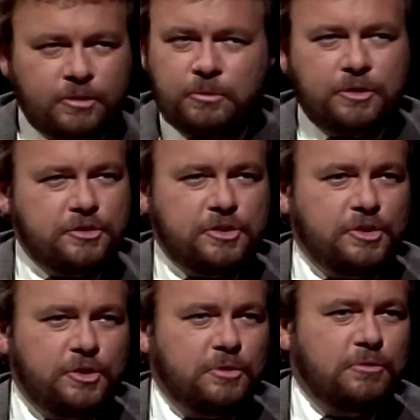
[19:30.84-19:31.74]
words,
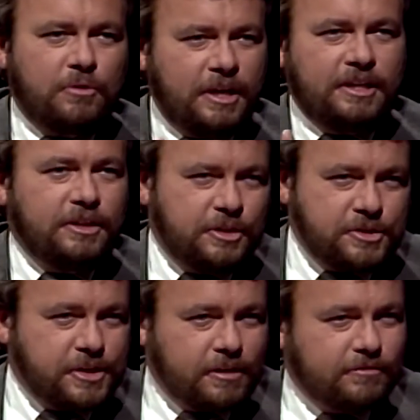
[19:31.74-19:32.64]
you run into your
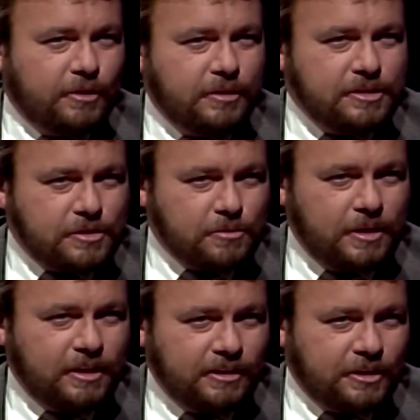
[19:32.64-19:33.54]
share of phonies as
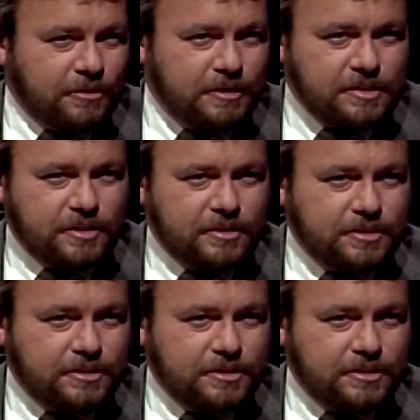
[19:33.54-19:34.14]
well in your research?